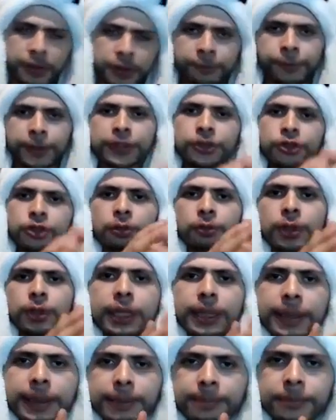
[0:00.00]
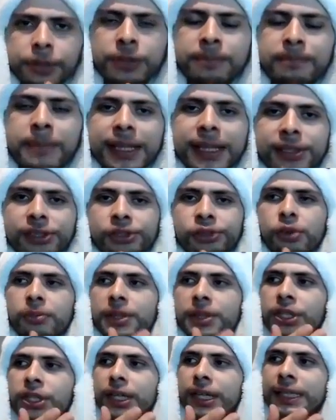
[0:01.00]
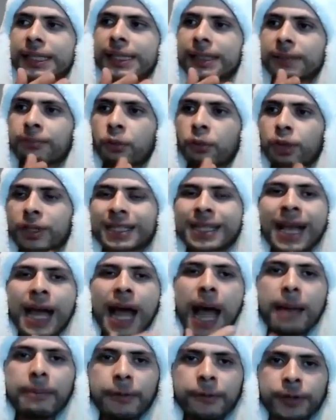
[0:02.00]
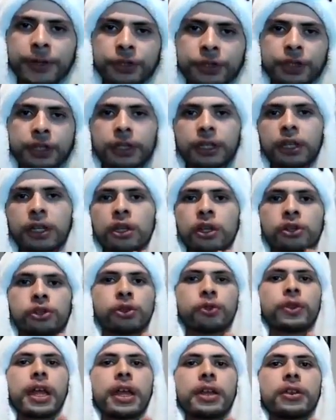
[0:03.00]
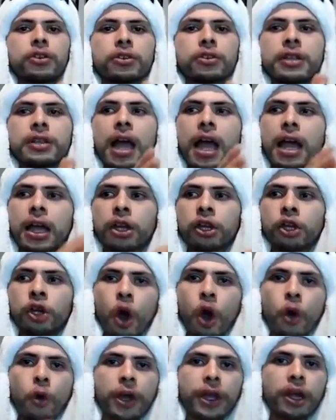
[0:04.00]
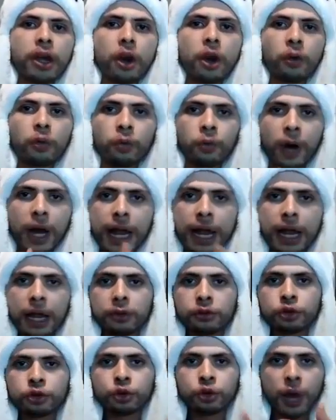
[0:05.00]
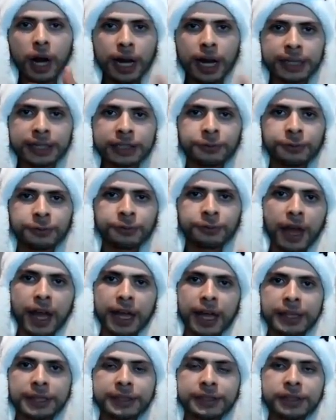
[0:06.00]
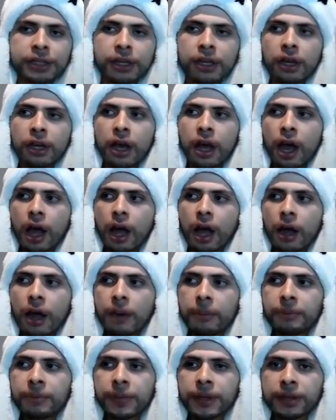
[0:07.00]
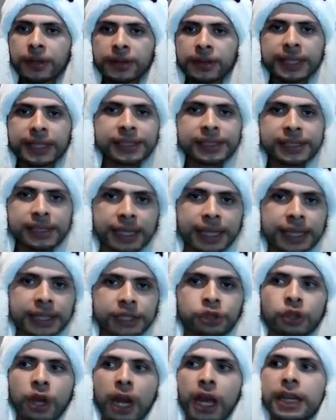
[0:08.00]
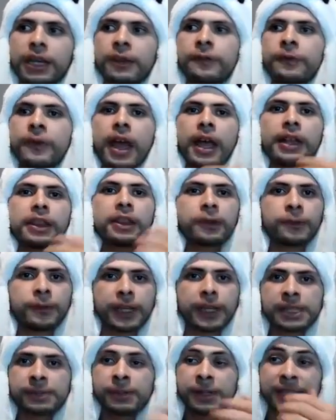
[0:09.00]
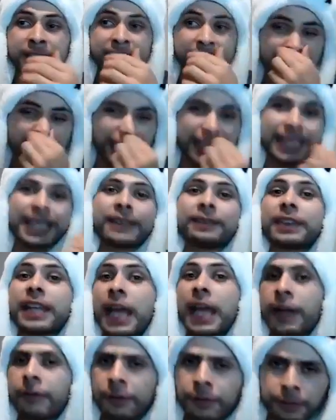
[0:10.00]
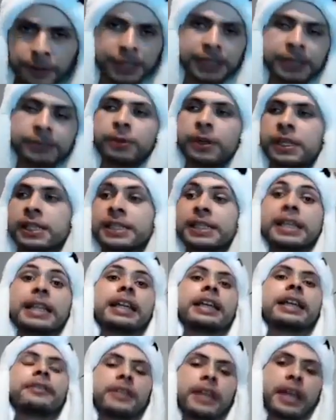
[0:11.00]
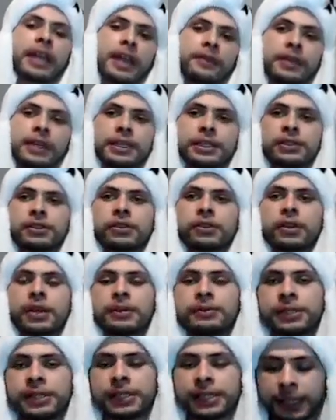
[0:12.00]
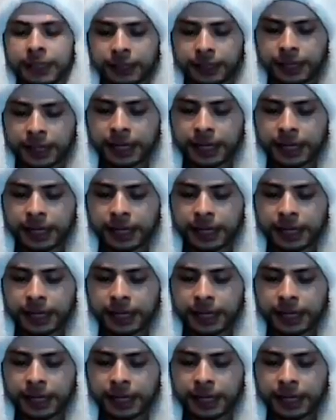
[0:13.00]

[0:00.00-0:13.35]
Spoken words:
feature really just makes it so much more time efficient, so that you're not going around trying to find these links, trying to find their Facebook, seeing if they have a Facebook, seeing if they have an Instagram, seeing